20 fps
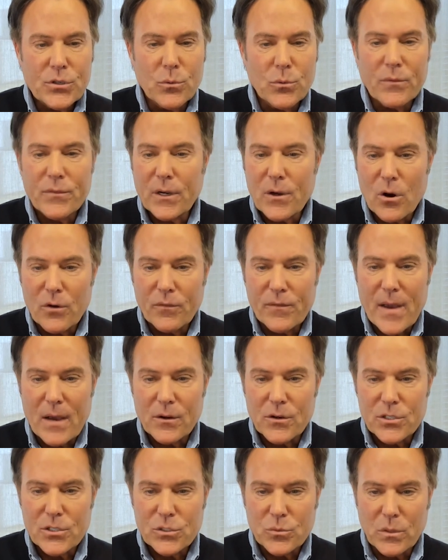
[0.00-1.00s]
two of the
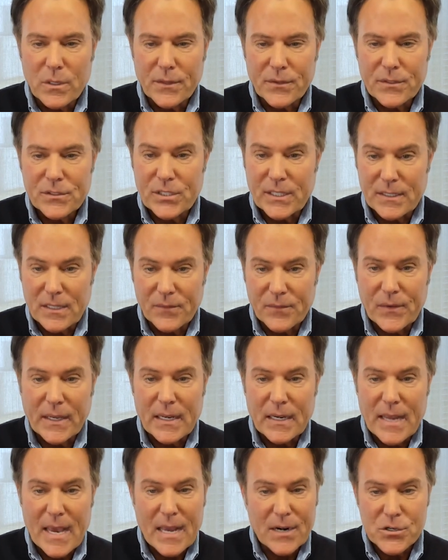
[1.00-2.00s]
co-founders with
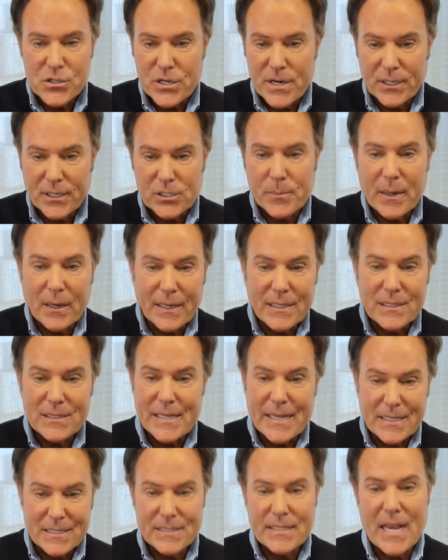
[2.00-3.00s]
significant energy
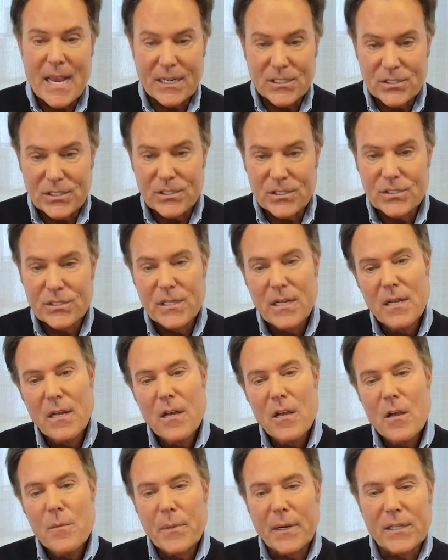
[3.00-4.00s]
experience in Texas,
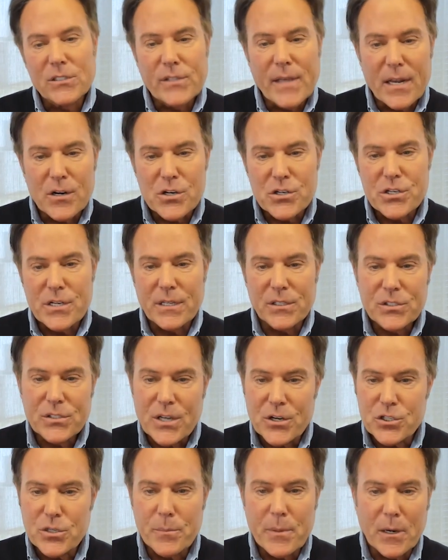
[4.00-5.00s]
because energy is
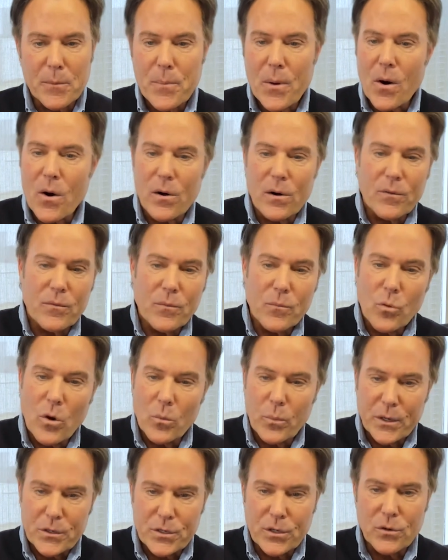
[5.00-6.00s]
such a big part of
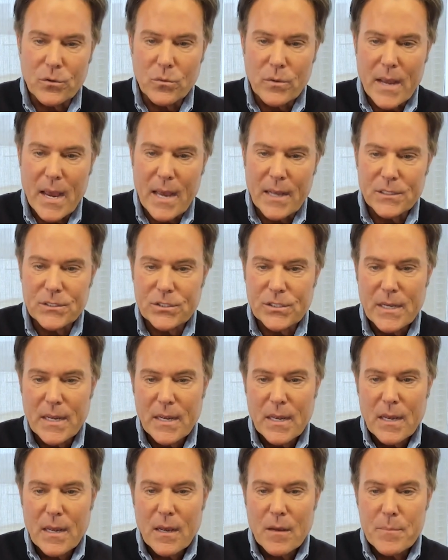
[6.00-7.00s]
what we do as
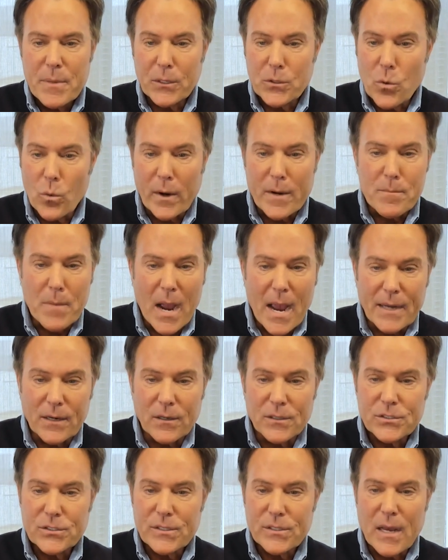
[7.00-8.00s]
Bitcoin
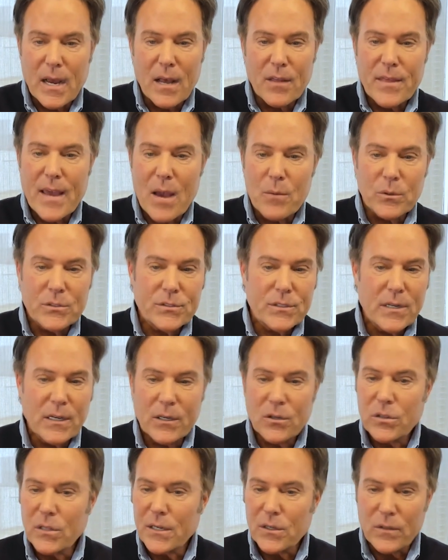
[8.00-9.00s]
miners. Uh, that was a,
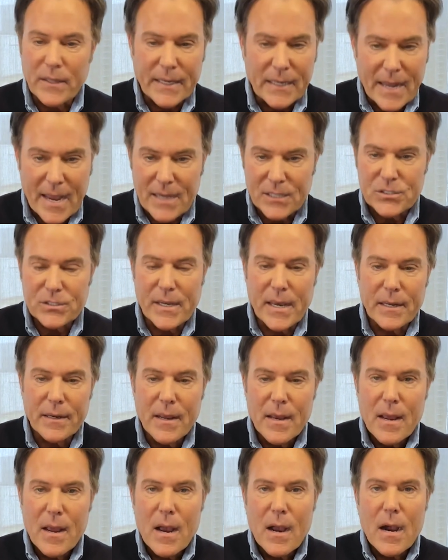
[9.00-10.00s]
clearly an
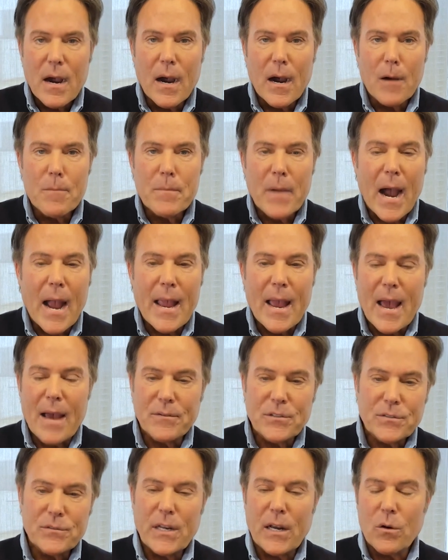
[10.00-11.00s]
asset. Um, I
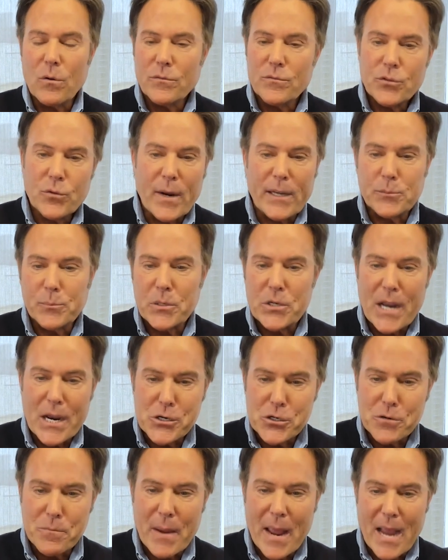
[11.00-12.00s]
had, you know,
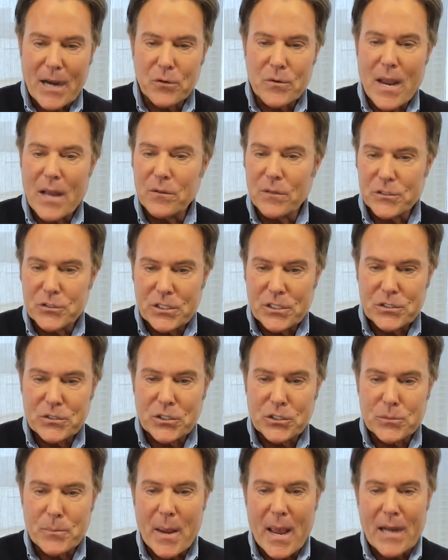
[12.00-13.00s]
transportation background,
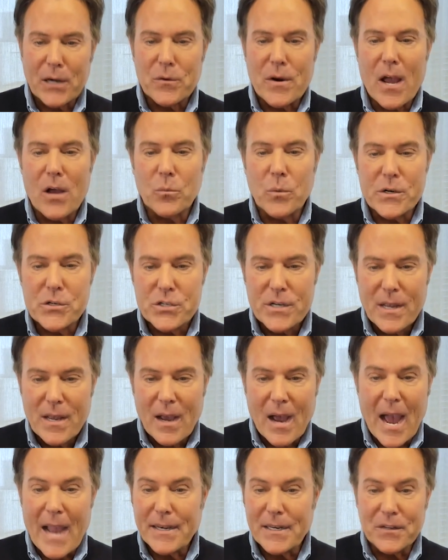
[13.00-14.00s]
logistics background, which
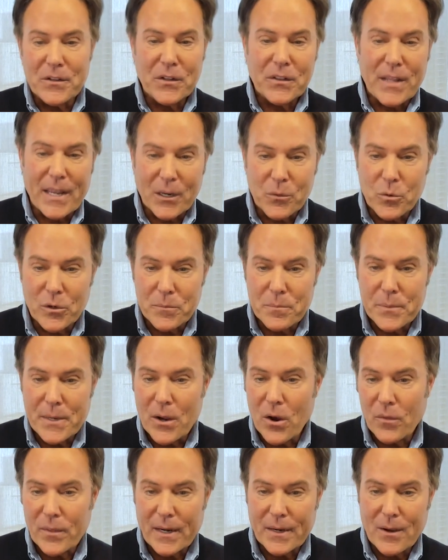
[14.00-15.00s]
I didn't think would
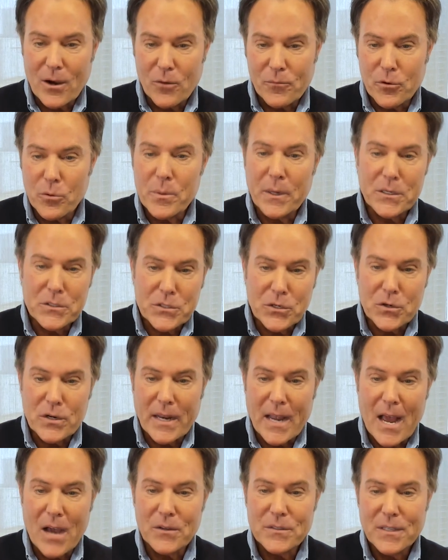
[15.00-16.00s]
be all that helpful, but it
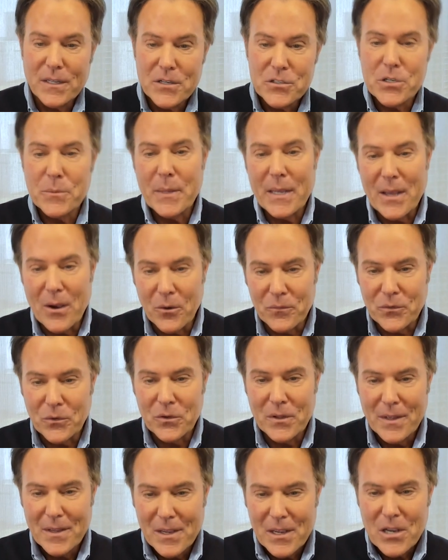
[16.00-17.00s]
turned out to be
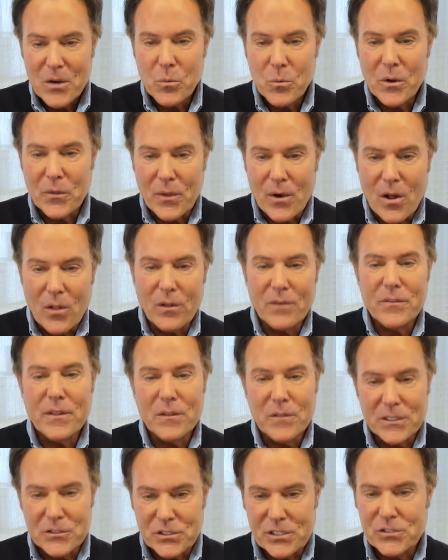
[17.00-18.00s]
helpful with all of the
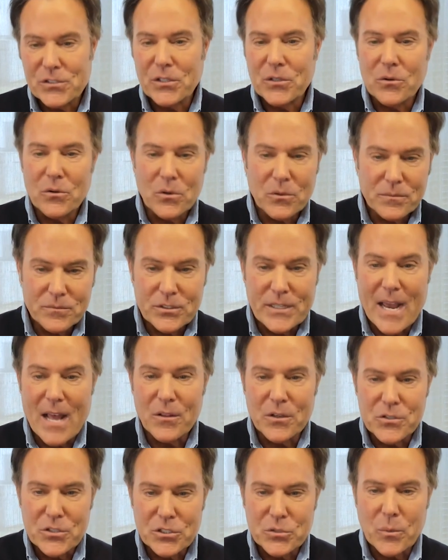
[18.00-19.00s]
logistical
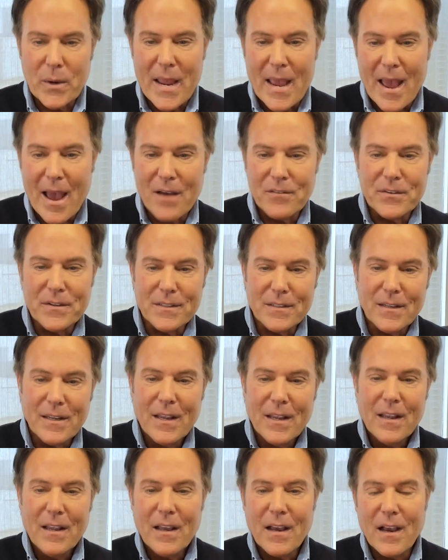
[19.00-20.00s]
challenges we have, and
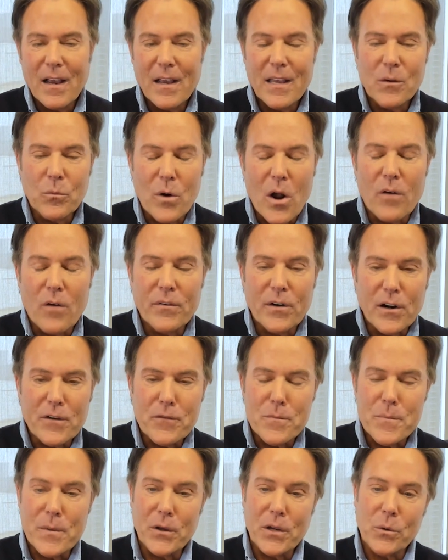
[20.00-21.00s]
uh, and we're all very
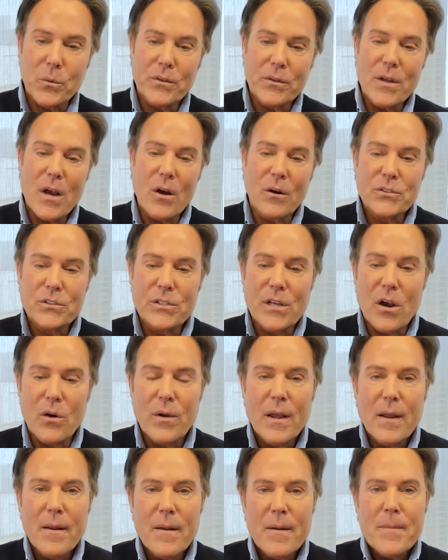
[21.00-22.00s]
familiar with those.
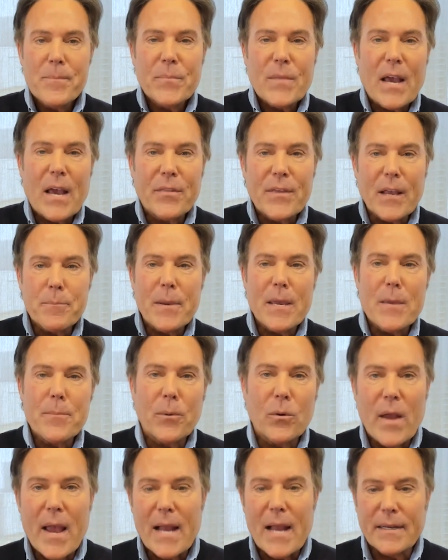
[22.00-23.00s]
So I think
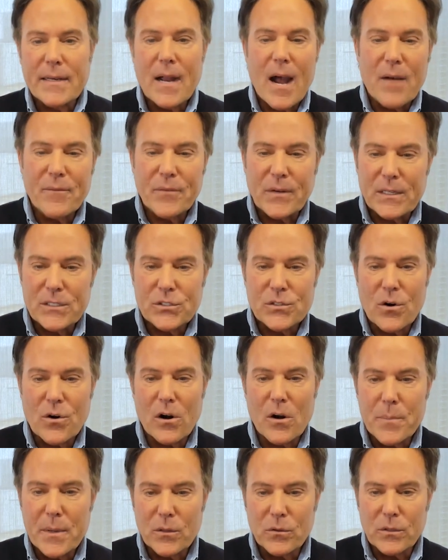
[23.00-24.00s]
people had confidence in
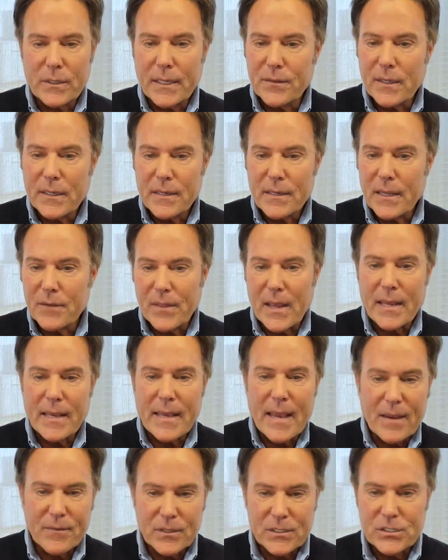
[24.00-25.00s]
our ability that if they
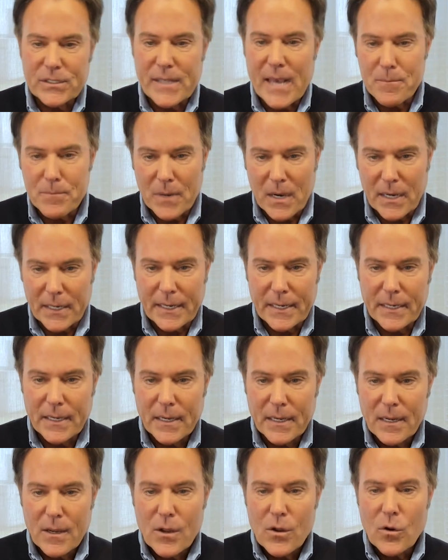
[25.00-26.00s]
gave us that
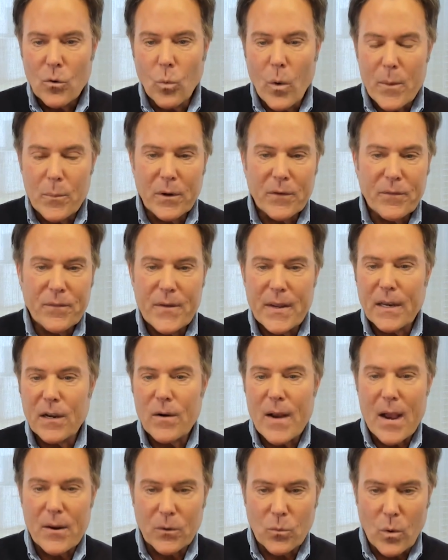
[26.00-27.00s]
money, we would
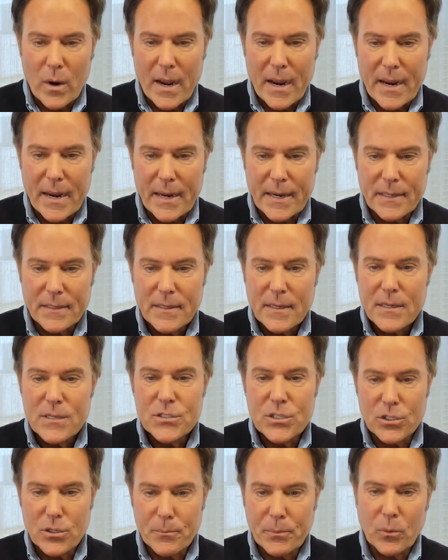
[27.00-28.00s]
figure out a way
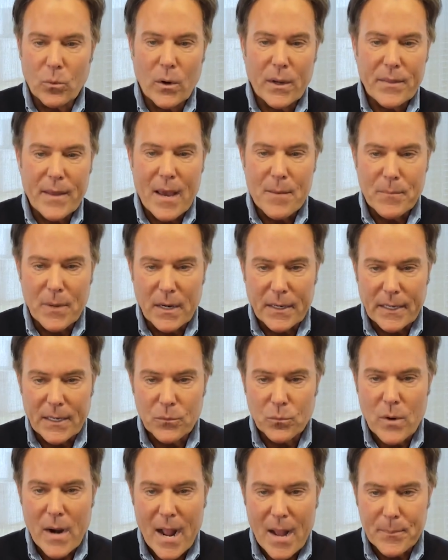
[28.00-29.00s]
to deploy that
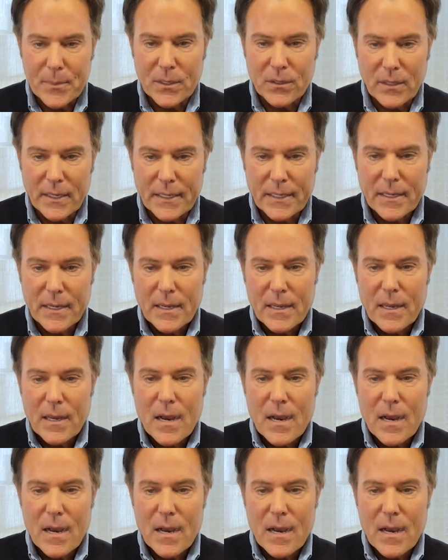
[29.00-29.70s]
money rapidly.